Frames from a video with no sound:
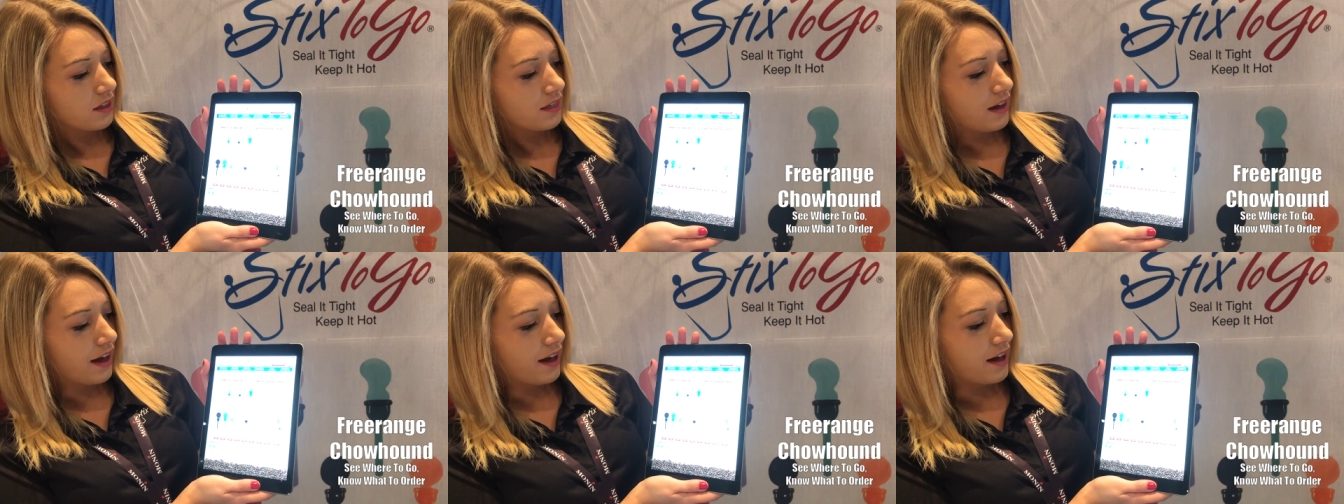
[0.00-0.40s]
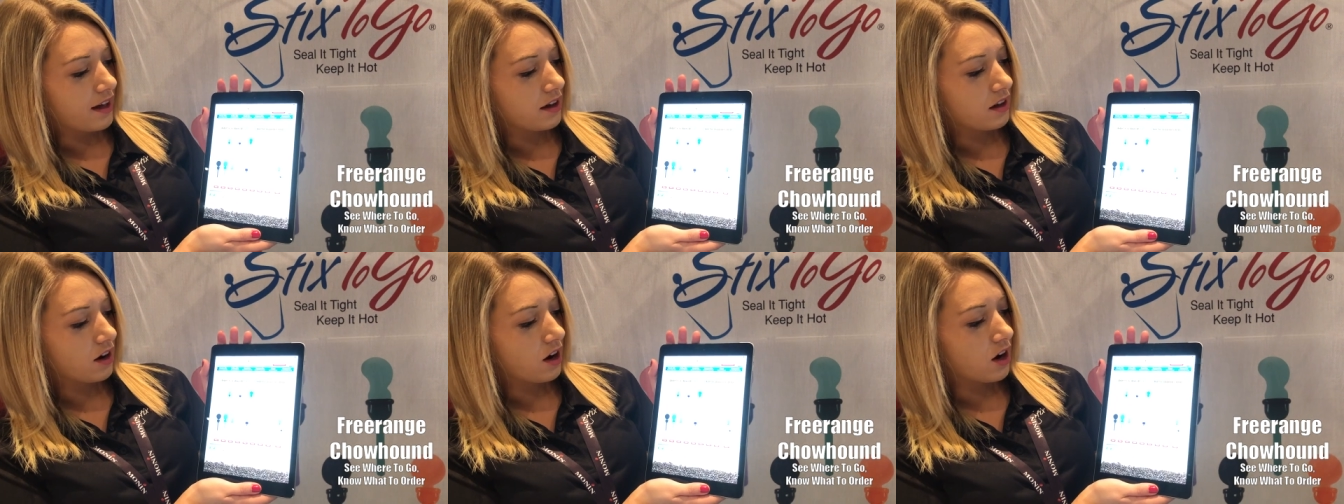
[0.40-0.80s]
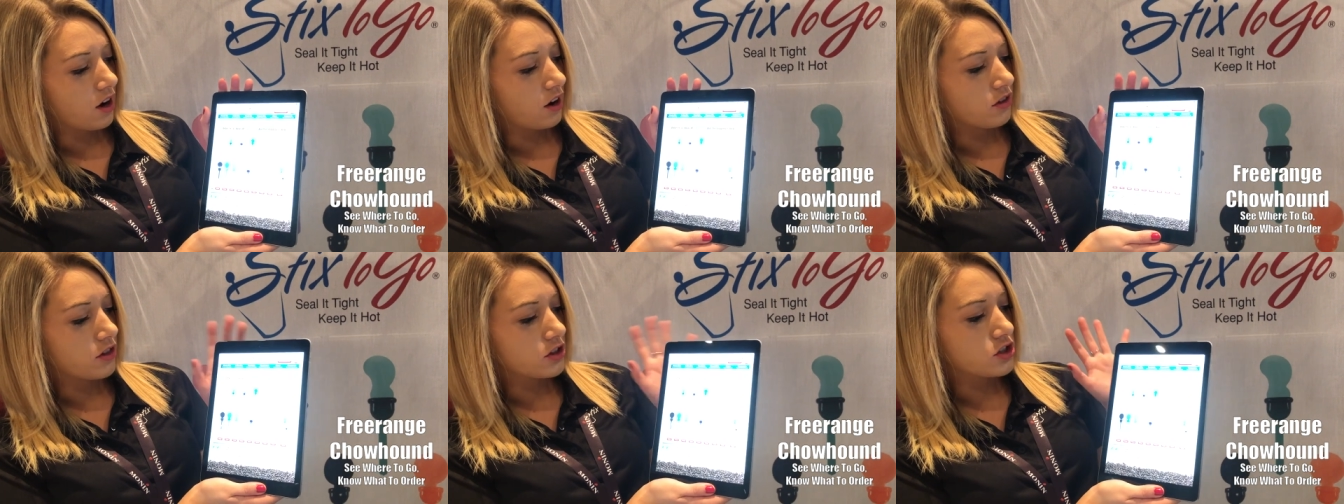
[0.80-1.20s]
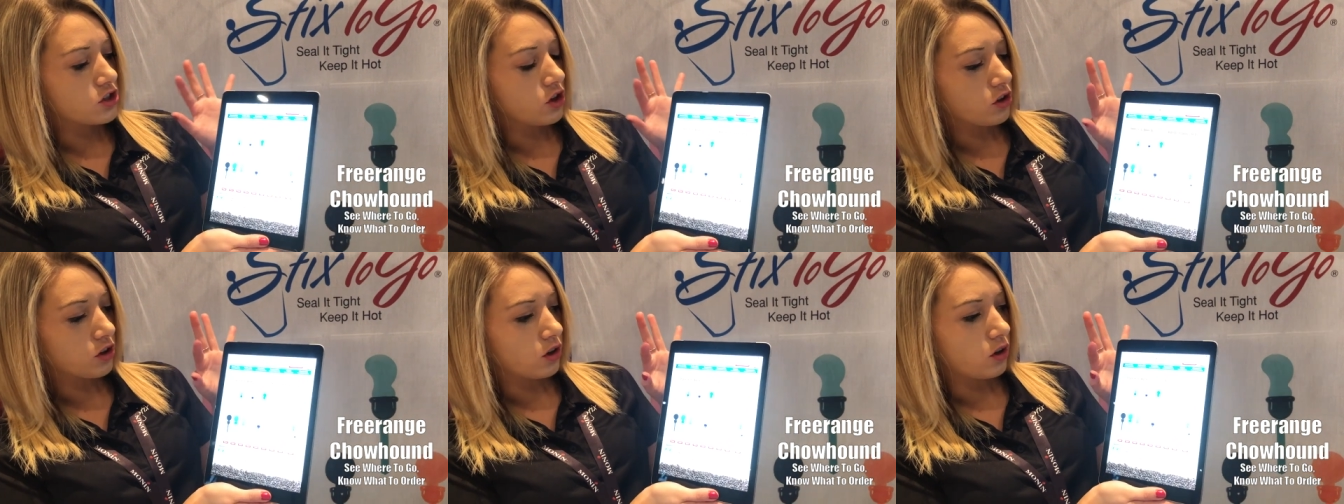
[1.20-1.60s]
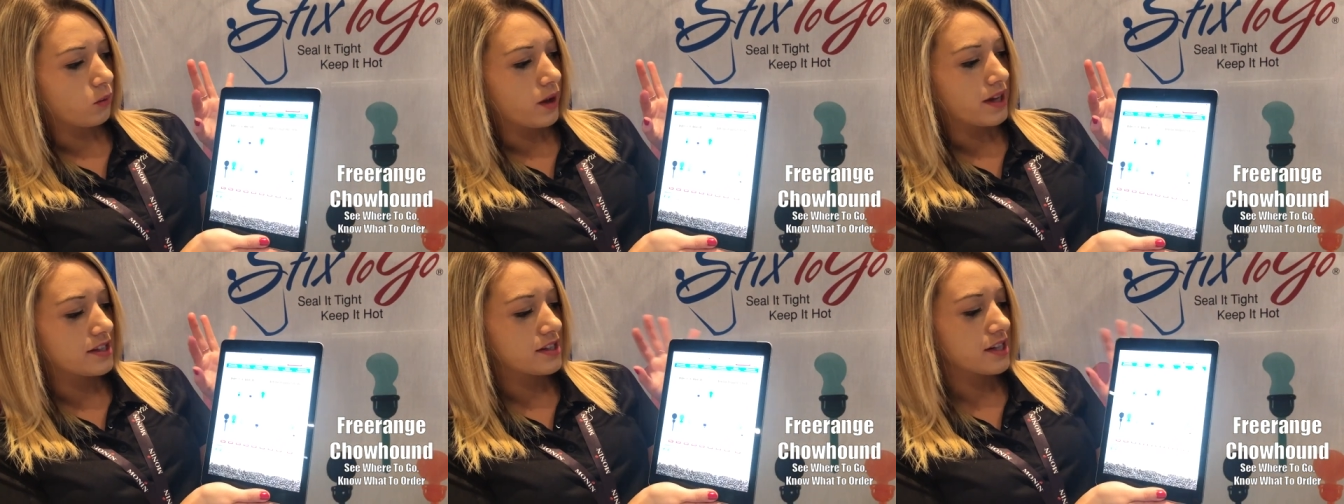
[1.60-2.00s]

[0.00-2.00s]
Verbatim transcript: that are the circle ones.